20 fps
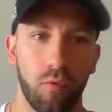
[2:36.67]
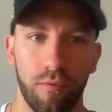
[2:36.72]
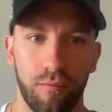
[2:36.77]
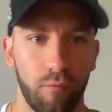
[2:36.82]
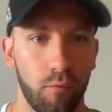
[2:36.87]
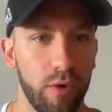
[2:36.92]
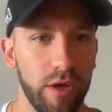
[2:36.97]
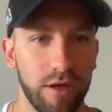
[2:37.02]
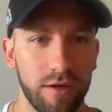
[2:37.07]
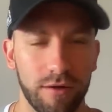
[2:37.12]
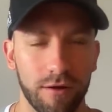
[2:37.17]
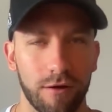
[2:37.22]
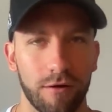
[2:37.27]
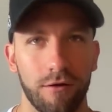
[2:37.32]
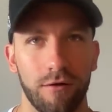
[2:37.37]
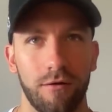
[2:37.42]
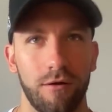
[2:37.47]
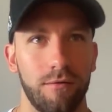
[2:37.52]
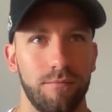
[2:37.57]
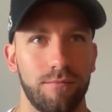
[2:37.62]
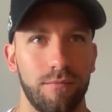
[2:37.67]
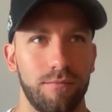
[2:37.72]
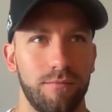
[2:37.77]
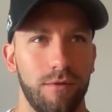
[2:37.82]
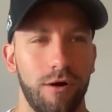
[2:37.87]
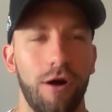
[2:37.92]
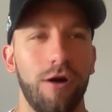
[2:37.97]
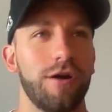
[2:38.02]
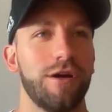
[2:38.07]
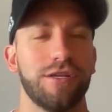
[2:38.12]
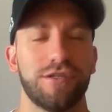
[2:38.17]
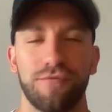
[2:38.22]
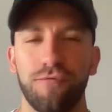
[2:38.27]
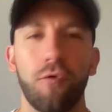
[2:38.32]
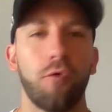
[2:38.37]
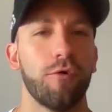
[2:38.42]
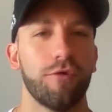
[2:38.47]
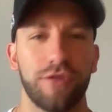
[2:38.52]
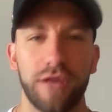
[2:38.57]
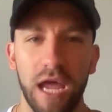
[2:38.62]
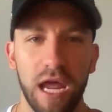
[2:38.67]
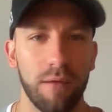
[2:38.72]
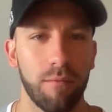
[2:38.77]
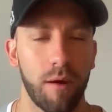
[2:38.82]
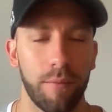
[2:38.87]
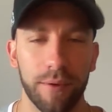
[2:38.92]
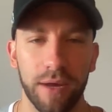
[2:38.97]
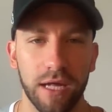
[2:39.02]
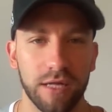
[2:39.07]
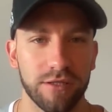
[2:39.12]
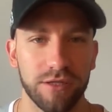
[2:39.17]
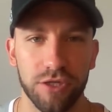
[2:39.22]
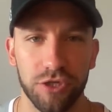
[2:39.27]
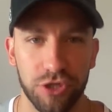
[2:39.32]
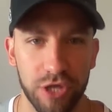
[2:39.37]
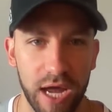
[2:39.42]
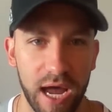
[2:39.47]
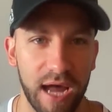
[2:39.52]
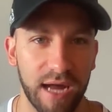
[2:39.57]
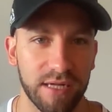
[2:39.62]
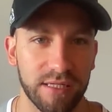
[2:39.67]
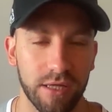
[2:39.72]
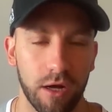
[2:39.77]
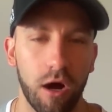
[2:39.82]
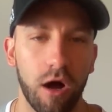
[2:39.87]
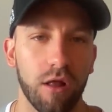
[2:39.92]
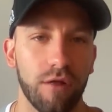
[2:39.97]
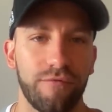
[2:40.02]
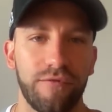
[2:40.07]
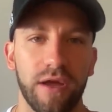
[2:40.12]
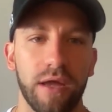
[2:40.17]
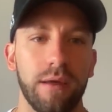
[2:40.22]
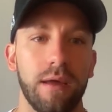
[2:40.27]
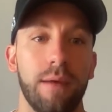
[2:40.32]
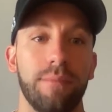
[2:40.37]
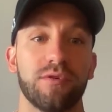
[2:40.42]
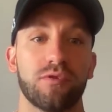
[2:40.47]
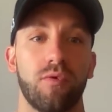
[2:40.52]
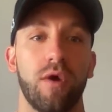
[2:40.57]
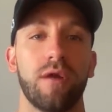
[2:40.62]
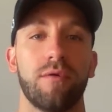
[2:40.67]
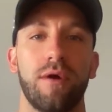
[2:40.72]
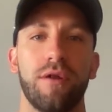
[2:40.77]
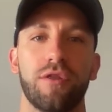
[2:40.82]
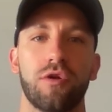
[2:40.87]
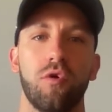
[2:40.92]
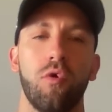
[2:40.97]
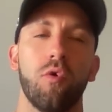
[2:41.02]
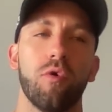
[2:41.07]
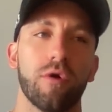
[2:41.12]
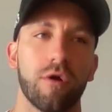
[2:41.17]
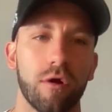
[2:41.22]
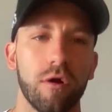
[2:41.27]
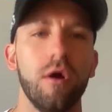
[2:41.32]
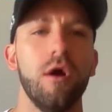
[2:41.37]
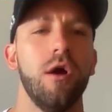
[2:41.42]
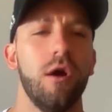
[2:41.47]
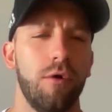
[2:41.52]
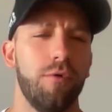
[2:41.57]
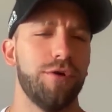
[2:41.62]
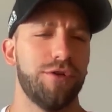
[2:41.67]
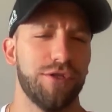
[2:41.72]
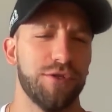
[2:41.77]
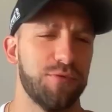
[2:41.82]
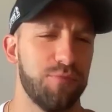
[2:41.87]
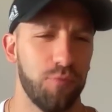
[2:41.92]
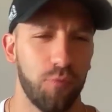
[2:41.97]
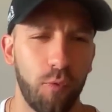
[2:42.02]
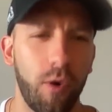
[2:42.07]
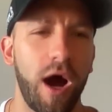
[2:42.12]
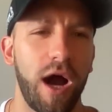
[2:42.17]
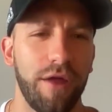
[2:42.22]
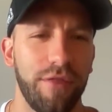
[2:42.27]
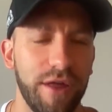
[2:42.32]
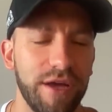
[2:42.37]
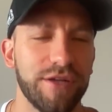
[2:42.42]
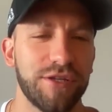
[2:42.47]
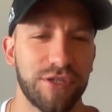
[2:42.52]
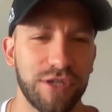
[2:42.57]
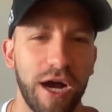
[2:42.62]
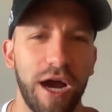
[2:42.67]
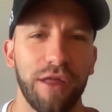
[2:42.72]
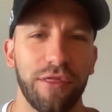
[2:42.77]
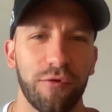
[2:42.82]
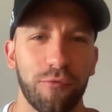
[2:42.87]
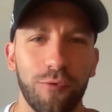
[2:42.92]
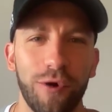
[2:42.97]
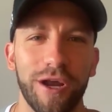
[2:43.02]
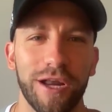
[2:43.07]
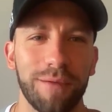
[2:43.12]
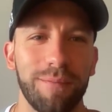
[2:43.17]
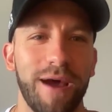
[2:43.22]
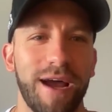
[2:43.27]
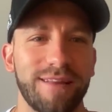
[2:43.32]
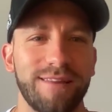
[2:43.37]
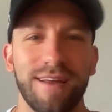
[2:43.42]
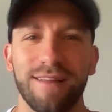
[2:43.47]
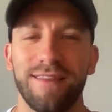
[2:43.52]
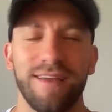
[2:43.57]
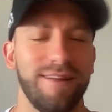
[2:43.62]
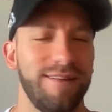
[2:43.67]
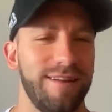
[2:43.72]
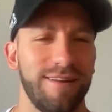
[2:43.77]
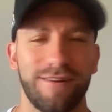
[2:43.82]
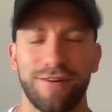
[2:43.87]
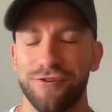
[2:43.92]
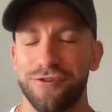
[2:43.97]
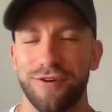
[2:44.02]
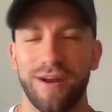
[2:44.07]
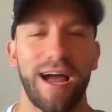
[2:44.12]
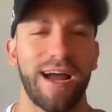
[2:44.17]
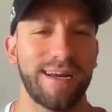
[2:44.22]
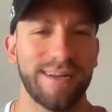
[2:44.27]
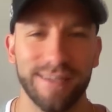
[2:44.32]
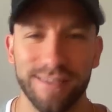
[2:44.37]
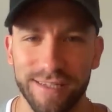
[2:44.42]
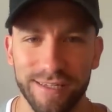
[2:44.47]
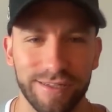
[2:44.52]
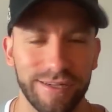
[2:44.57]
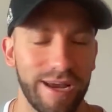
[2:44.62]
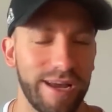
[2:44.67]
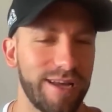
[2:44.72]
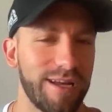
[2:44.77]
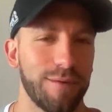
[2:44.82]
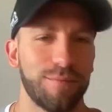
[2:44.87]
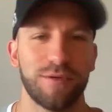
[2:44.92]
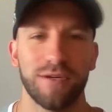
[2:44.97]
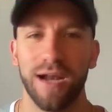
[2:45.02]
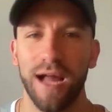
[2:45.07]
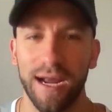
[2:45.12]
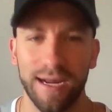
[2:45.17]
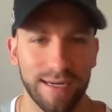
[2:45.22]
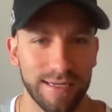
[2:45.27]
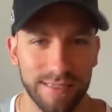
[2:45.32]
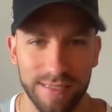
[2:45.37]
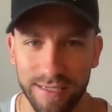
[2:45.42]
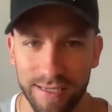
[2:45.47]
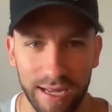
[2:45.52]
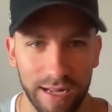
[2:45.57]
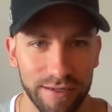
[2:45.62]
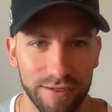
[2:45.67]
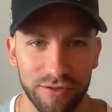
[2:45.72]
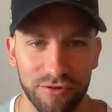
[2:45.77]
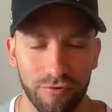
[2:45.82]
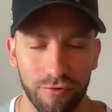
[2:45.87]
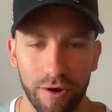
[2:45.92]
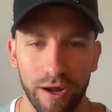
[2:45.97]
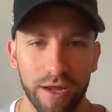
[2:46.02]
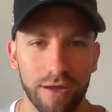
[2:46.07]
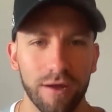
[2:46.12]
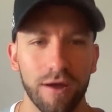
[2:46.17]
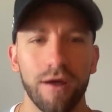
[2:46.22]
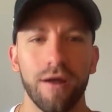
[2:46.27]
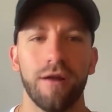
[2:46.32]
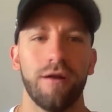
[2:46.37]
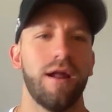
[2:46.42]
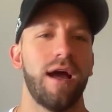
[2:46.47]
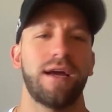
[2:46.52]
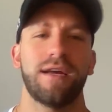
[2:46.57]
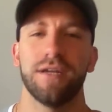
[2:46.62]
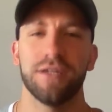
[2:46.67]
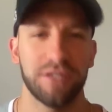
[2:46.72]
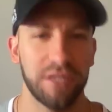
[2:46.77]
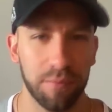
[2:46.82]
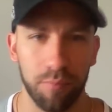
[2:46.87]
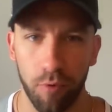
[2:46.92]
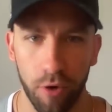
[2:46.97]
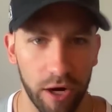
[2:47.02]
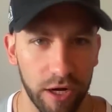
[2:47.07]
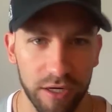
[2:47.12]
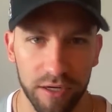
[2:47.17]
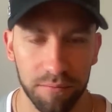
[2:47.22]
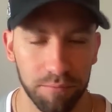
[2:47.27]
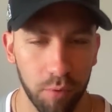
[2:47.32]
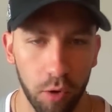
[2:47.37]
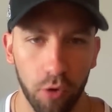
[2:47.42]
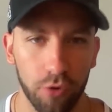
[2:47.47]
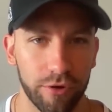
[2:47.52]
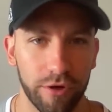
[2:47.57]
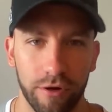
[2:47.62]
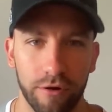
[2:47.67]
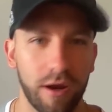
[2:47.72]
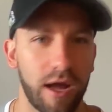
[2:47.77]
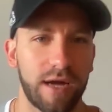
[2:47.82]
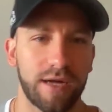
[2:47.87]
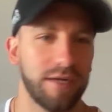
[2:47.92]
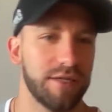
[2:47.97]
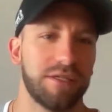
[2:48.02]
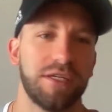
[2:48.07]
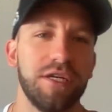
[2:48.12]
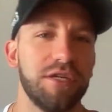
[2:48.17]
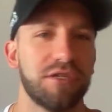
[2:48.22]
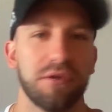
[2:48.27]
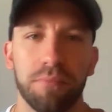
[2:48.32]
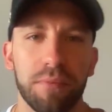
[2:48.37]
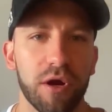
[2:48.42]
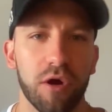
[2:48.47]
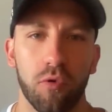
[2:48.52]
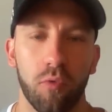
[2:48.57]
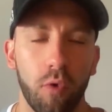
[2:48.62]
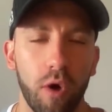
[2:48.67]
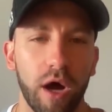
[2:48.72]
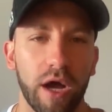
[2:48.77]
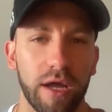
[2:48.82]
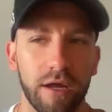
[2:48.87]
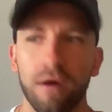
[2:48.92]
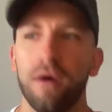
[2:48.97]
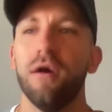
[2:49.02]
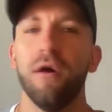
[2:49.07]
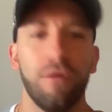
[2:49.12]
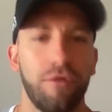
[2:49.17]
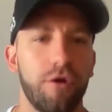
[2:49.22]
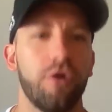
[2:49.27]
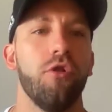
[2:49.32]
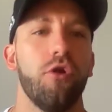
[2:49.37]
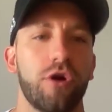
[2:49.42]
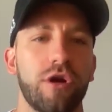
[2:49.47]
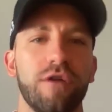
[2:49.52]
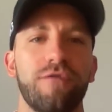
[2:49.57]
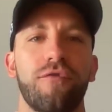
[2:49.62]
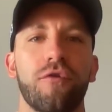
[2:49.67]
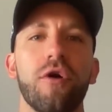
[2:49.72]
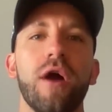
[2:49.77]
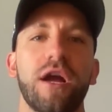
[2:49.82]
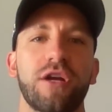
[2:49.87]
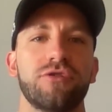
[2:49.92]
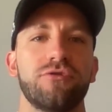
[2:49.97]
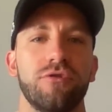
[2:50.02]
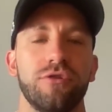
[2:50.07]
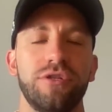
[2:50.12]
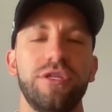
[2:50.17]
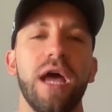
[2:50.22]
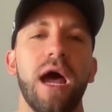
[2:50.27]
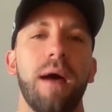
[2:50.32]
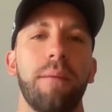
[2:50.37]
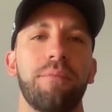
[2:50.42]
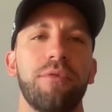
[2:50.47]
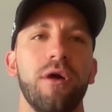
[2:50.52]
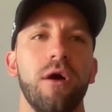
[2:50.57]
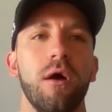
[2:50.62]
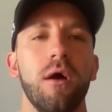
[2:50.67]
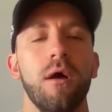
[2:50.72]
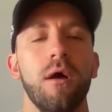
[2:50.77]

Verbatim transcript: week or August fourth game up against the Jags, the Hall of Fame game is right around the corner, which is why they signed the running back that they did because you're not going to see Jacobs, you're not going to see Kenyon Drake, you're not going to see Brandon Bolden, you're not going to see Zamir White. They're looking for extra depth.